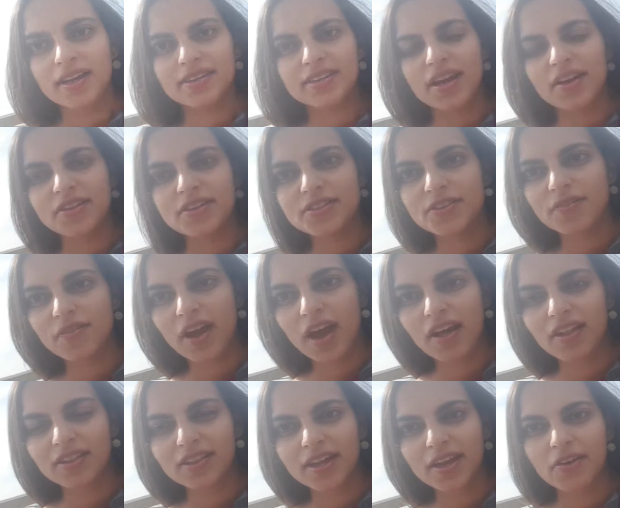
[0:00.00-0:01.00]
Diaries of a
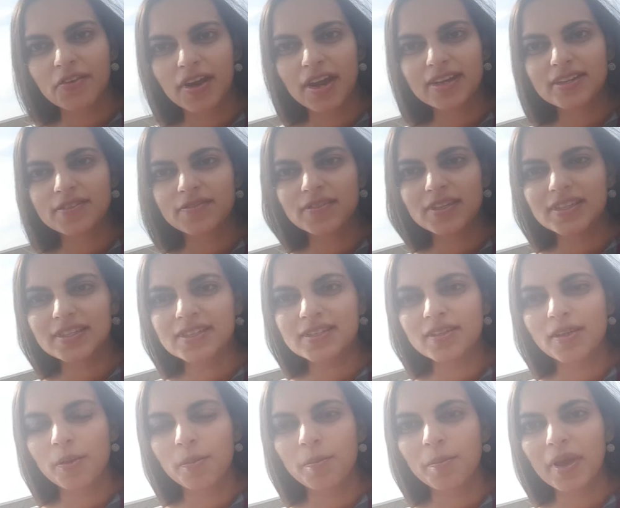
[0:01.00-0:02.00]
Healthcare
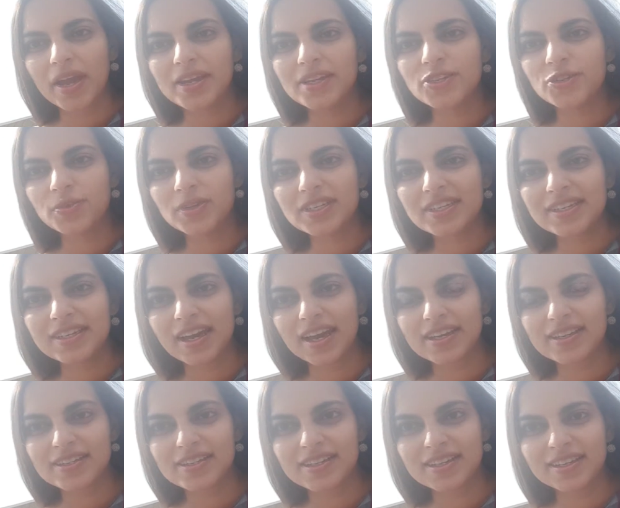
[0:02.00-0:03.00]
Activist, May
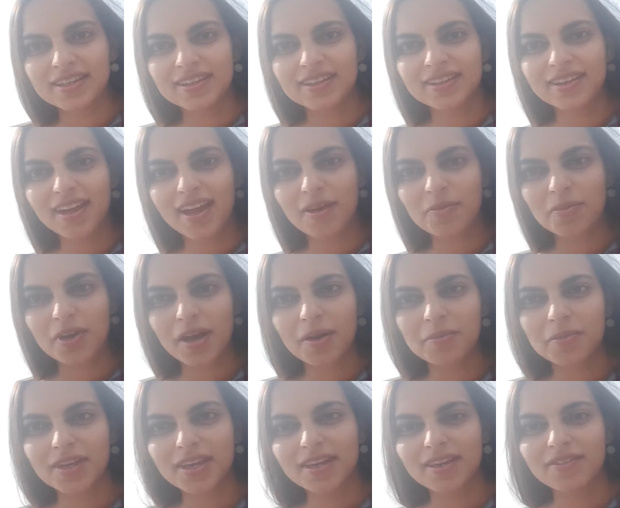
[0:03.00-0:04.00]
2019. I'm
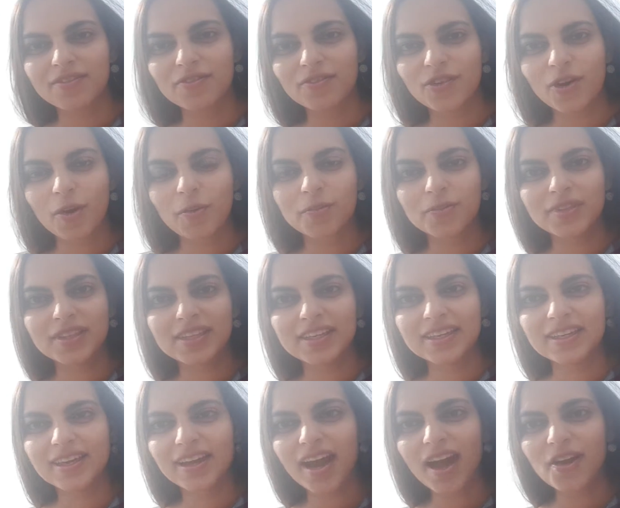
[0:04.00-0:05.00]
coming in from
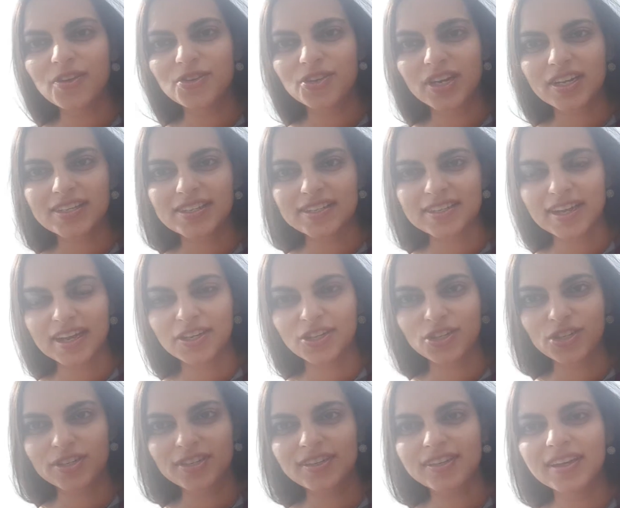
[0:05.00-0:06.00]
the Hao train
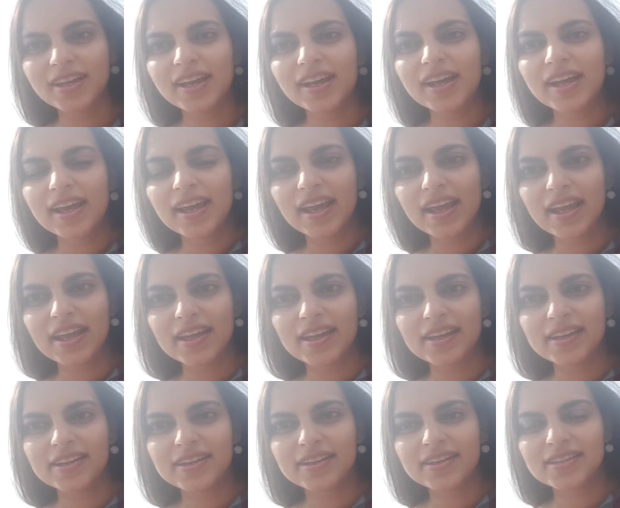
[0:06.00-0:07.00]
station
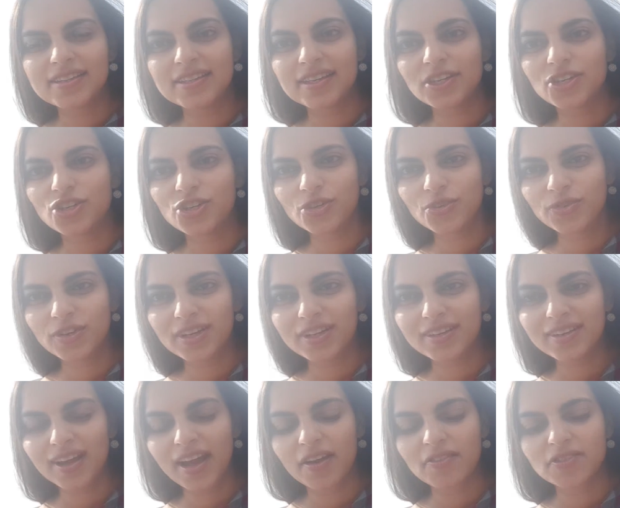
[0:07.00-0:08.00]
in
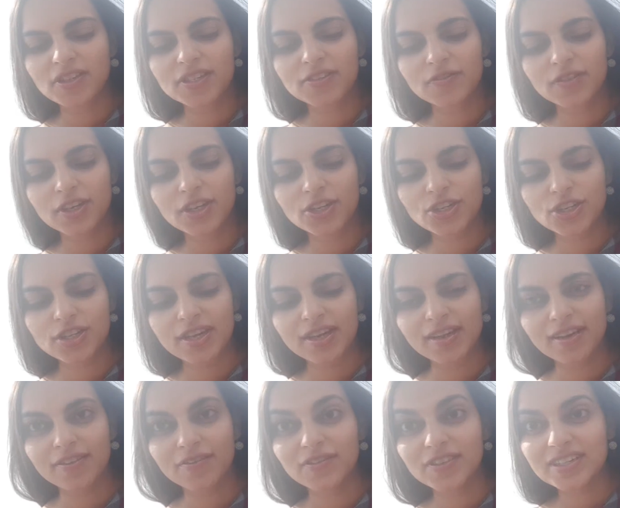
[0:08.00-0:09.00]
Centurion. I've just finished
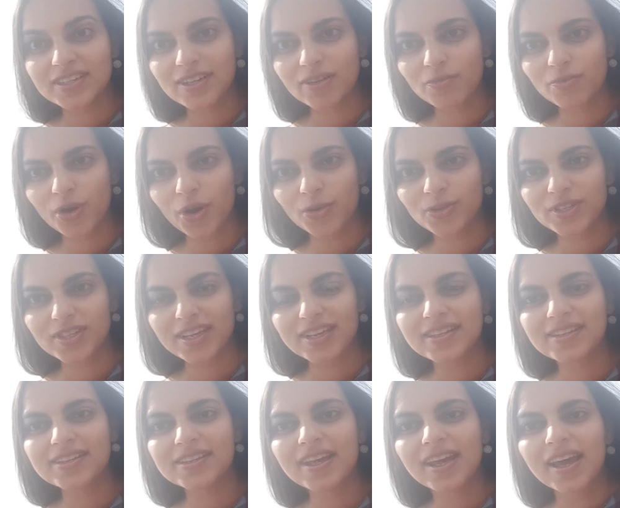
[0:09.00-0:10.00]
a visa
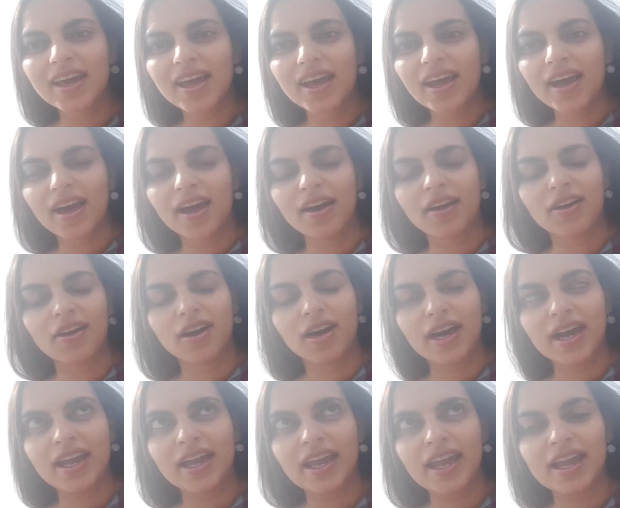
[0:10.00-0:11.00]
process. I
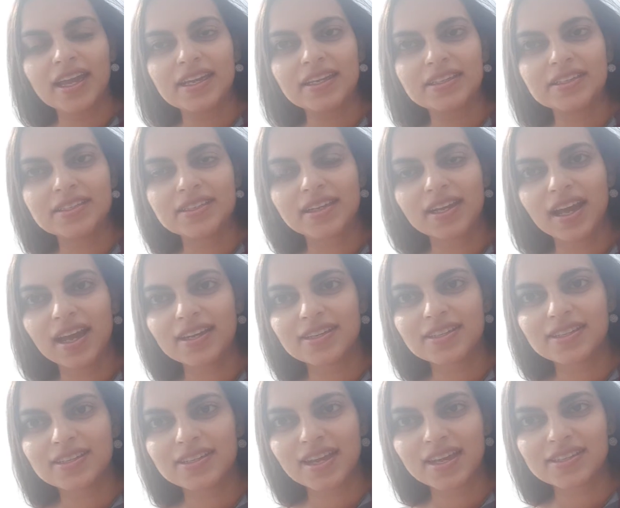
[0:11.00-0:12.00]
hate and
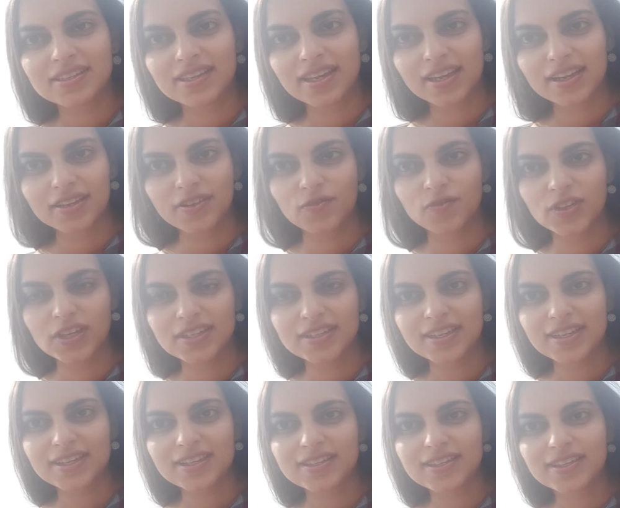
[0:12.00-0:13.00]
detest getting
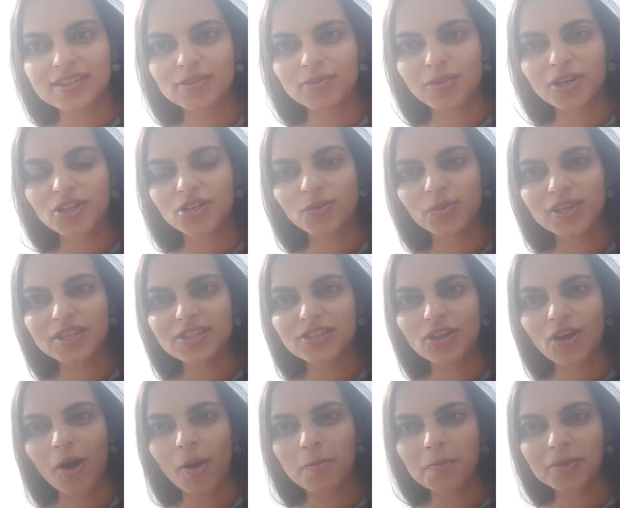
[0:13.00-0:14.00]
visas, especially when it's
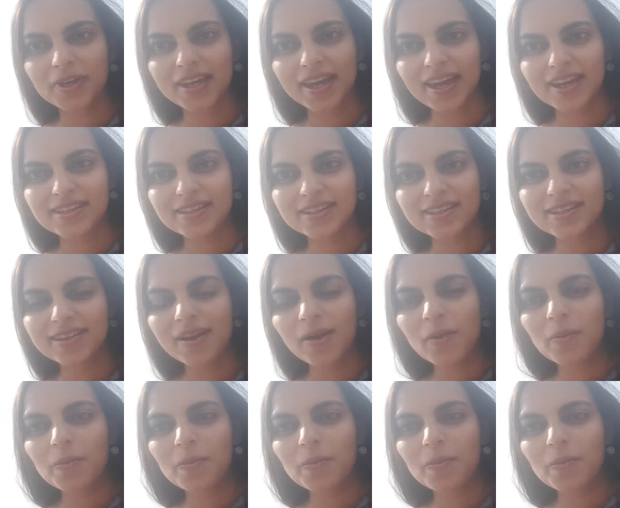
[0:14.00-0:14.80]
complicated,